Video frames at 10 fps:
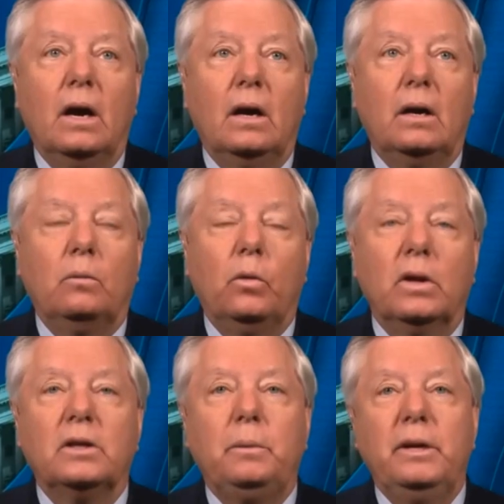
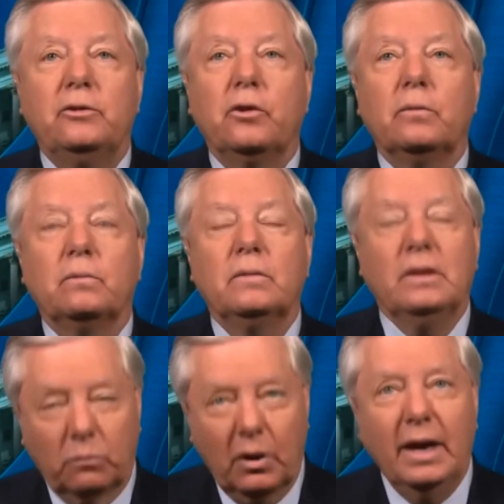Well, it depends on,
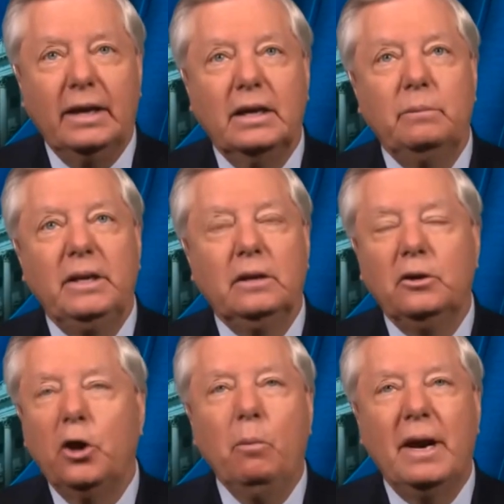right. I
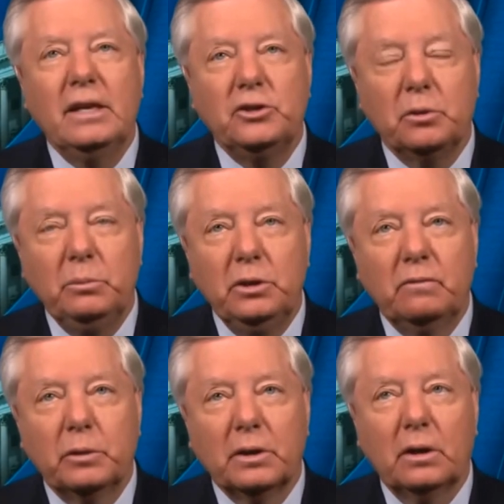mean, nobody's immune
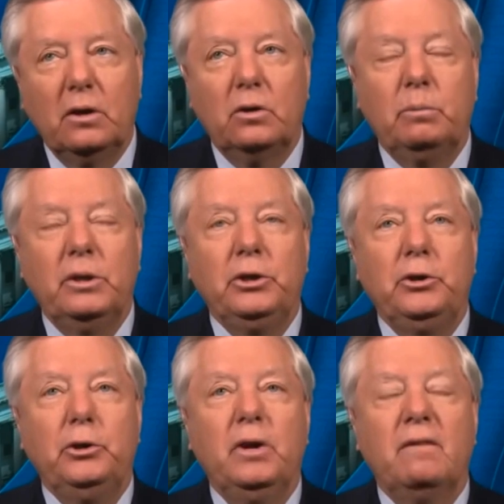from the law, but you
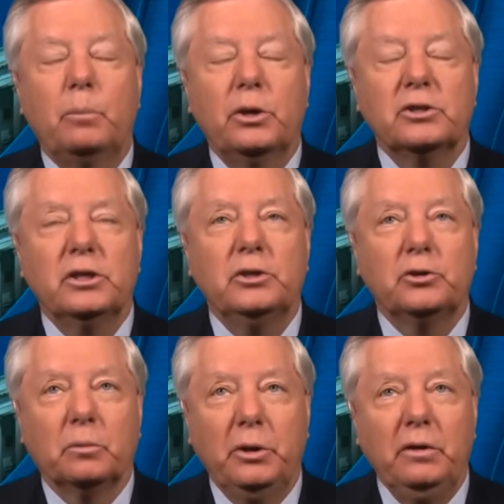do have
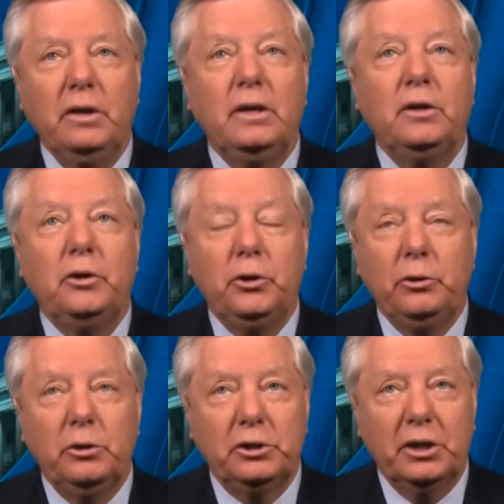presidential immunity to do
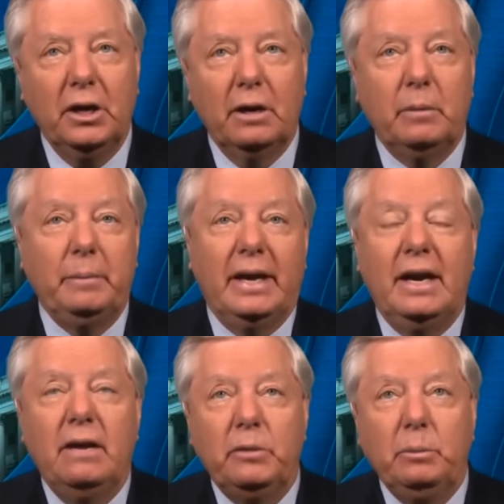your job. I mean, I
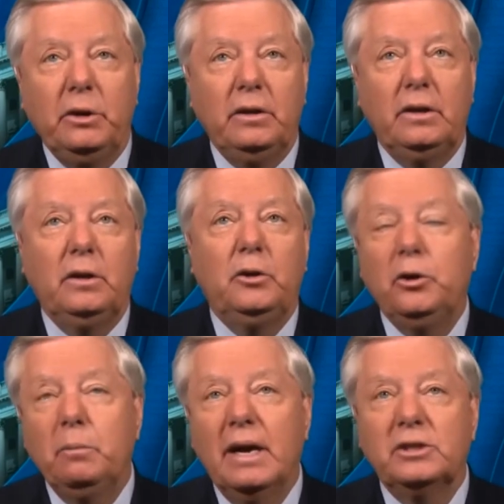have immunity to
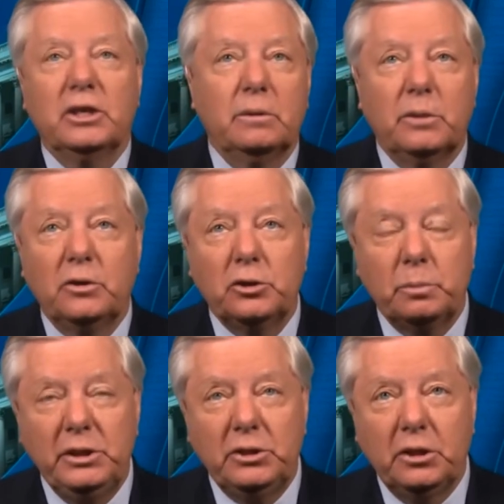do my job under the
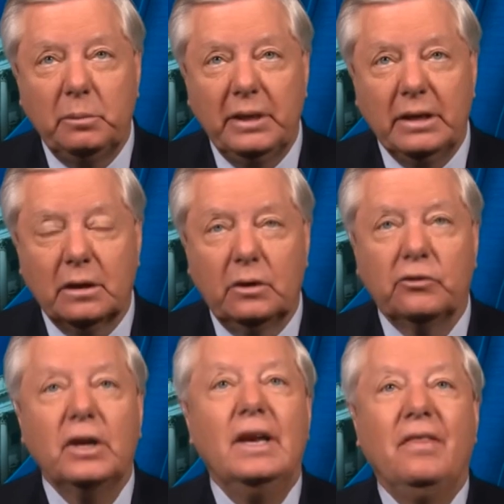speech and debate
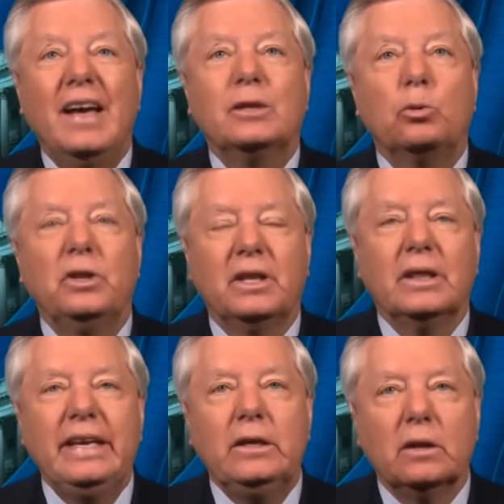clause. That's what the
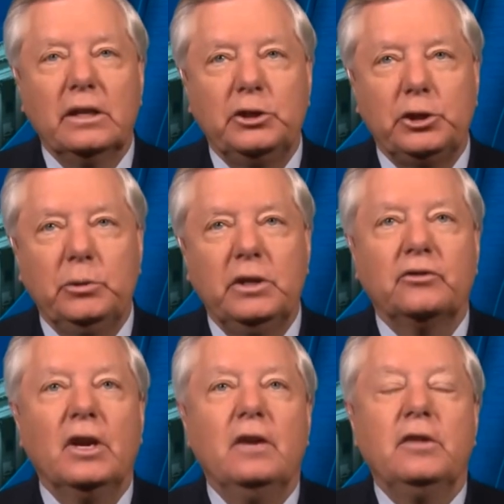legal issue
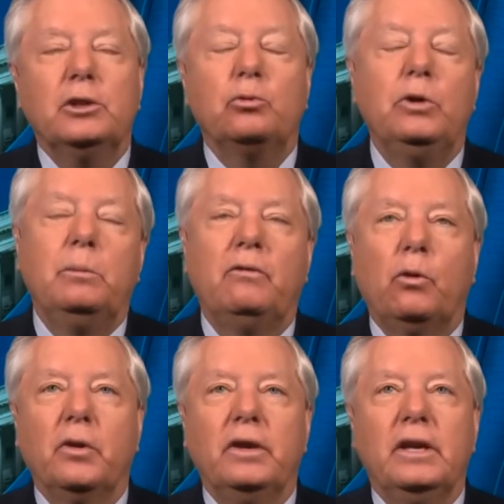is. This went
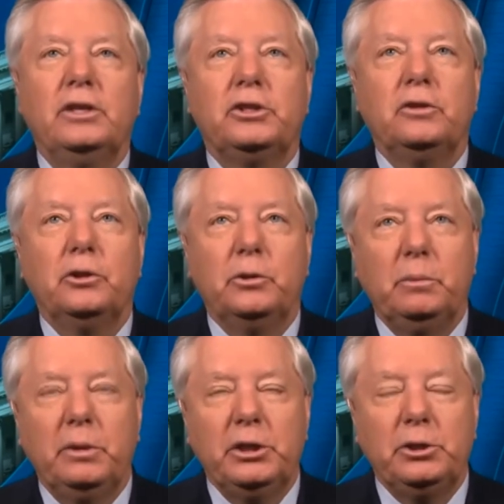before the nation through
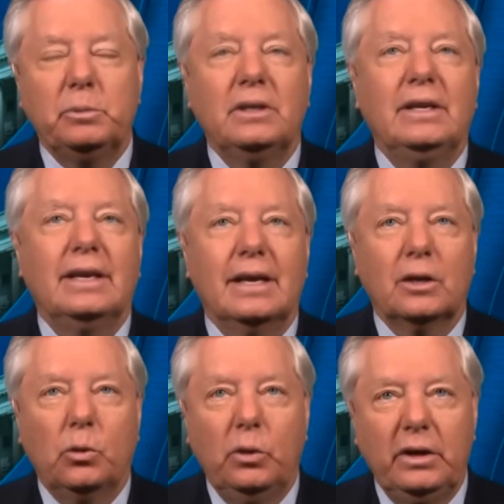impeachment. He
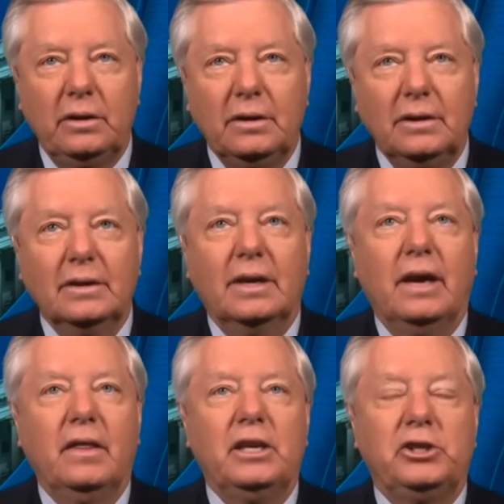acquitted.
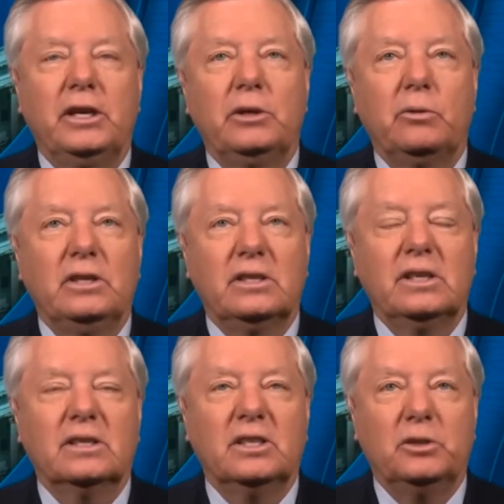I think January
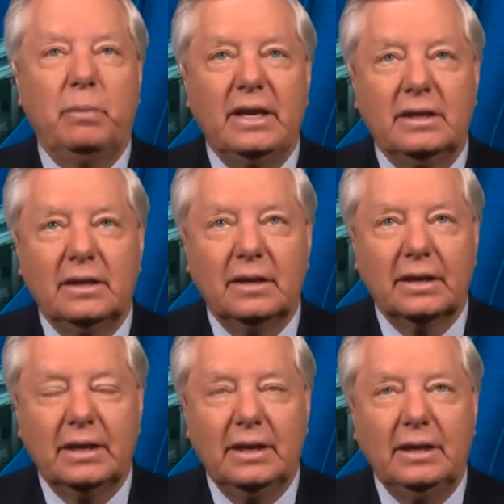6th is baked into the
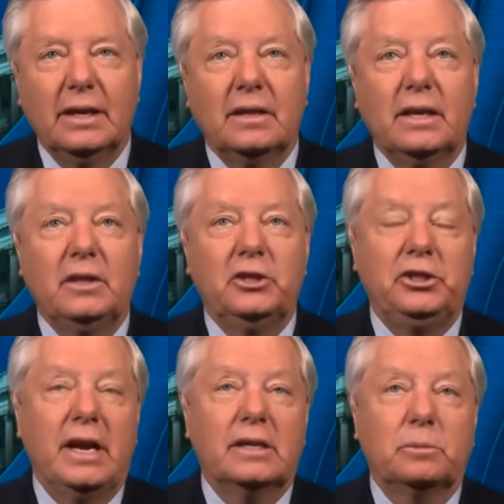cake. I think the
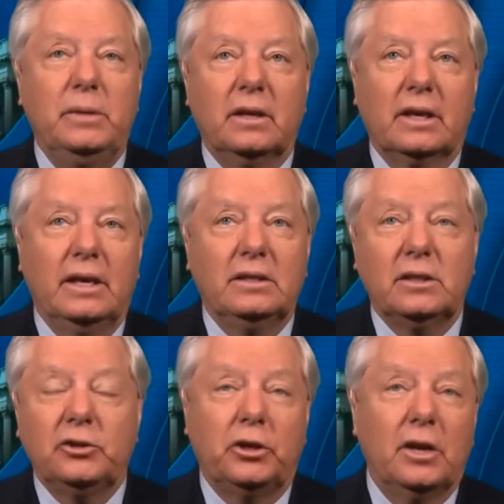Jack Smith
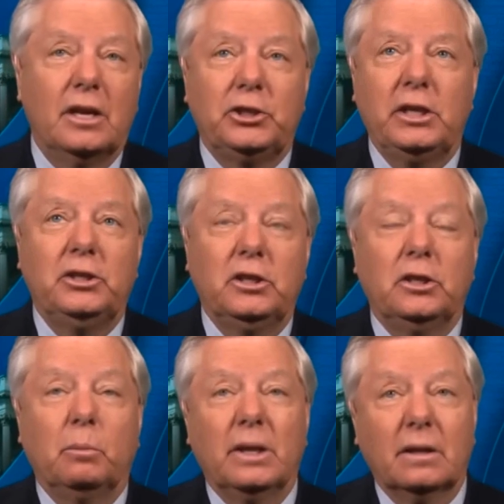cases are not changing
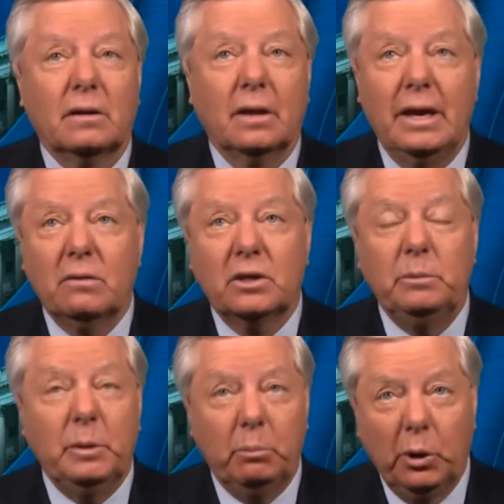the political
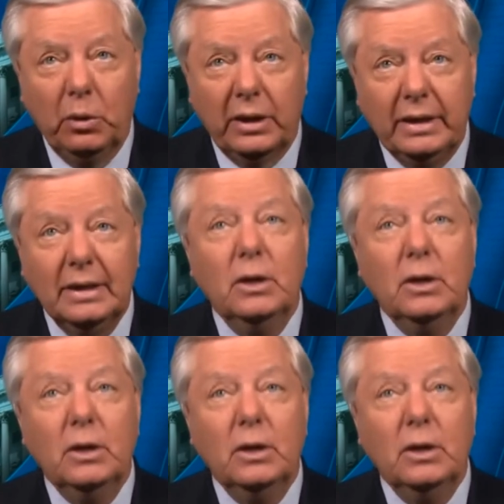outcome at polling.